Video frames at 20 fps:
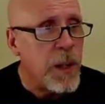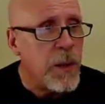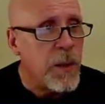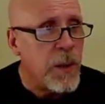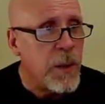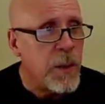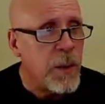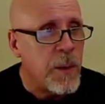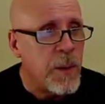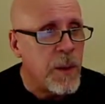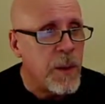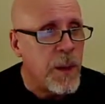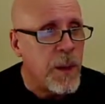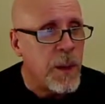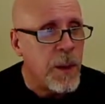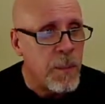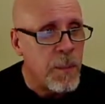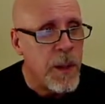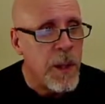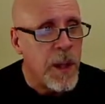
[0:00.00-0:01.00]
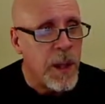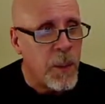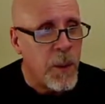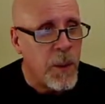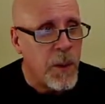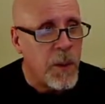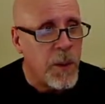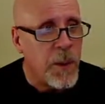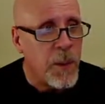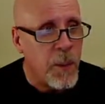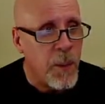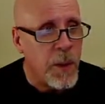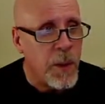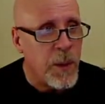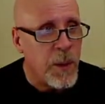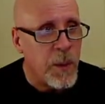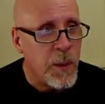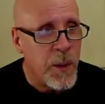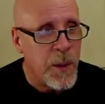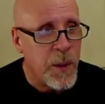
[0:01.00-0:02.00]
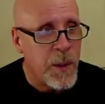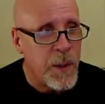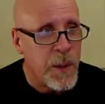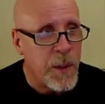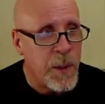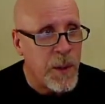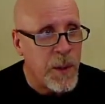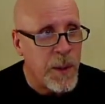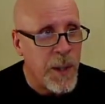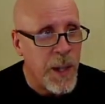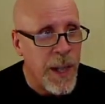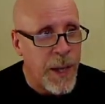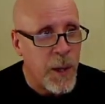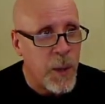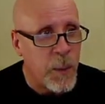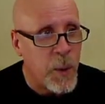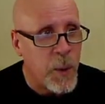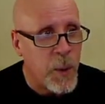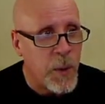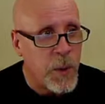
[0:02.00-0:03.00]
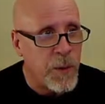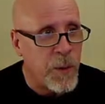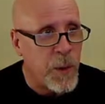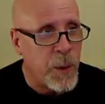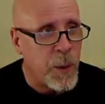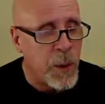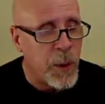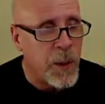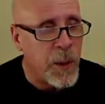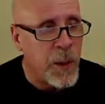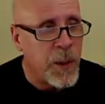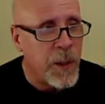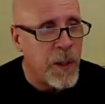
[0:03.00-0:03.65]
So, but anyway, one of the latter books of Euclid